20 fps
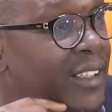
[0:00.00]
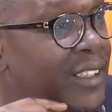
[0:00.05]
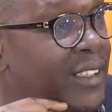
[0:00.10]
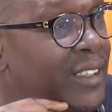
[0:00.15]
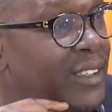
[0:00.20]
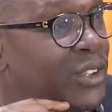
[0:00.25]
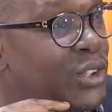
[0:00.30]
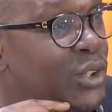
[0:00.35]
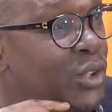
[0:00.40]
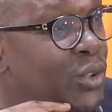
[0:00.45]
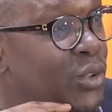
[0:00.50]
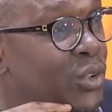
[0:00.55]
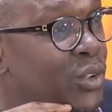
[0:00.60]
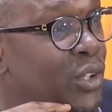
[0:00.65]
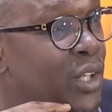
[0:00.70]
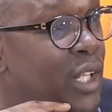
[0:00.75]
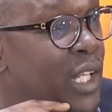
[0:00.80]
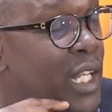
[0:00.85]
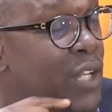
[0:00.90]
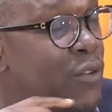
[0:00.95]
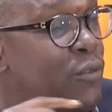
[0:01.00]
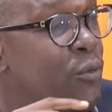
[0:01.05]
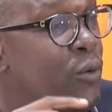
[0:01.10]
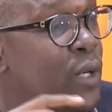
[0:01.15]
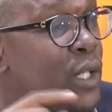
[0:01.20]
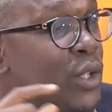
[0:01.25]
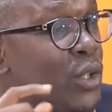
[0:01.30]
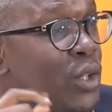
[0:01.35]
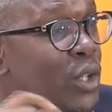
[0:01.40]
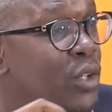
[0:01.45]
So if
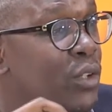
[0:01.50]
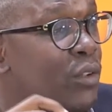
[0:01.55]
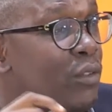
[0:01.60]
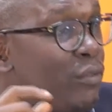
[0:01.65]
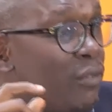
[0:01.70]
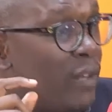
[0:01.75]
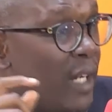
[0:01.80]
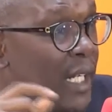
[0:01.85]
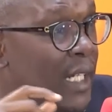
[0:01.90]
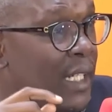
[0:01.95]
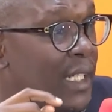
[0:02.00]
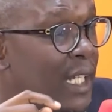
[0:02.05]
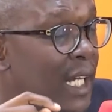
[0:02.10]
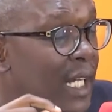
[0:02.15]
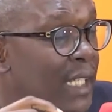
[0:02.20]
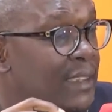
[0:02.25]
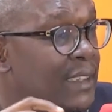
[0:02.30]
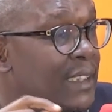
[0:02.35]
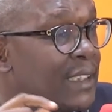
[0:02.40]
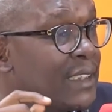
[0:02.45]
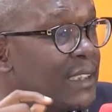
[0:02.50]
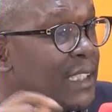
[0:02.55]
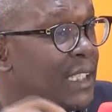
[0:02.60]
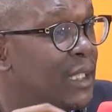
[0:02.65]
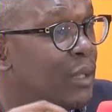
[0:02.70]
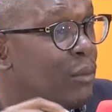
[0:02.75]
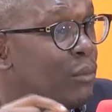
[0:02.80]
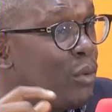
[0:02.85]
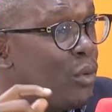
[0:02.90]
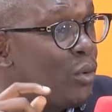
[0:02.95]
we don't find a
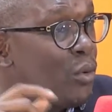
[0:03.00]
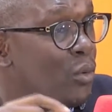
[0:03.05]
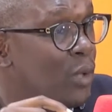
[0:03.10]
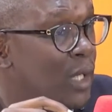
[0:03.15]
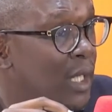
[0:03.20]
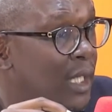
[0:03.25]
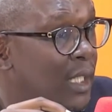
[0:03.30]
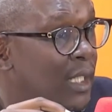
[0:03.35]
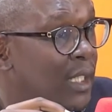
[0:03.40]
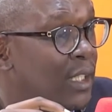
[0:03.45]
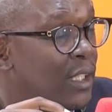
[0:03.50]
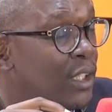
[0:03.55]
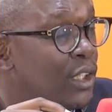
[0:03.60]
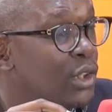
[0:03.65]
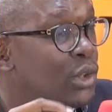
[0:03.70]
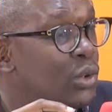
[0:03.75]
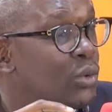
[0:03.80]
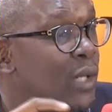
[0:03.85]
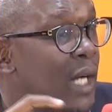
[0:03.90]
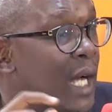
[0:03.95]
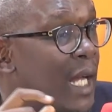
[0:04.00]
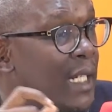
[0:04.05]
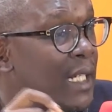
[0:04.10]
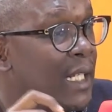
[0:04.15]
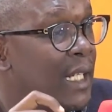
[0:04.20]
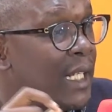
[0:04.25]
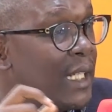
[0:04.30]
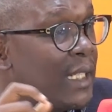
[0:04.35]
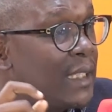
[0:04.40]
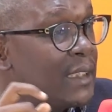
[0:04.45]
sustainable way to
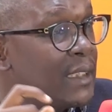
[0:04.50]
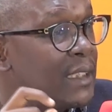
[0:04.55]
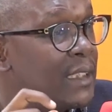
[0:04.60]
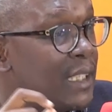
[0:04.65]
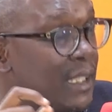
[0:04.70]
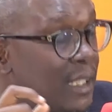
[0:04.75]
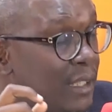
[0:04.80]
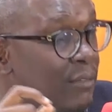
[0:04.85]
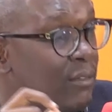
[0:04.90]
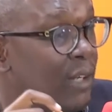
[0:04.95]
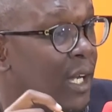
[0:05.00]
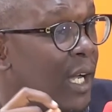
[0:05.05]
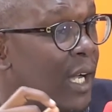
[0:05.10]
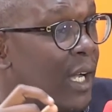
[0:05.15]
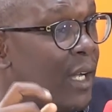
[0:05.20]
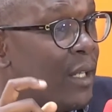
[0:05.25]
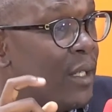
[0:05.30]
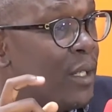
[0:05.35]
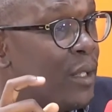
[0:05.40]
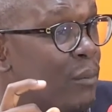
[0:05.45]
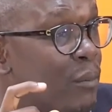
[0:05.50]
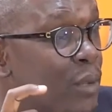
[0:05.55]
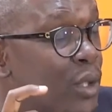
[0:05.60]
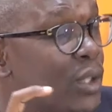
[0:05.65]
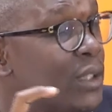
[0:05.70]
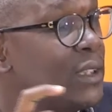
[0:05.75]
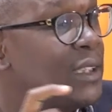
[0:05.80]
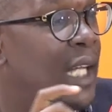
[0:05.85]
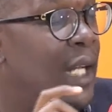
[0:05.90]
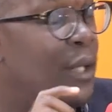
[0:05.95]
canalize the river,
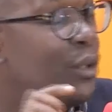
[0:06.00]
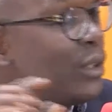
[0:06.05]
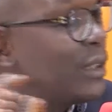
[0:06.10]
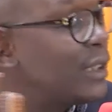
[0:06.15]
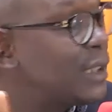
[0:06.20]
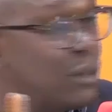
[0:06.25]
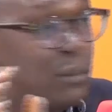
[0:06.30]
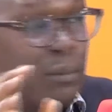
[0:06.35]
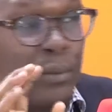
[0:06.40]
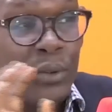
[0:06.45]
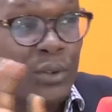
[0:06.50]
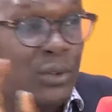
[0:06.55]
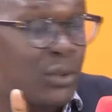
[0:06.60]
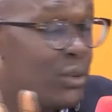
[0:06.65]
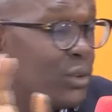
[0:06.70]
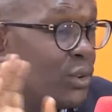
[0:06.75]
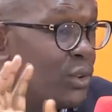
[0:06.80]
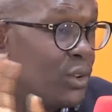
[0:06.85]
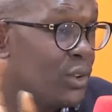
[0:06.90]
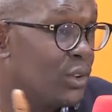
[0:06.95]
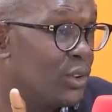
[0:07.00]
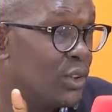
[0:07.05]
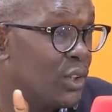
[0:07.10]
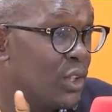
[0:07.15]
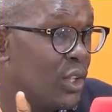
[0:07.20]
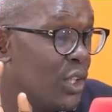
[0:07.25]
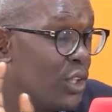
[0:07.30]
because there are no simple solutions.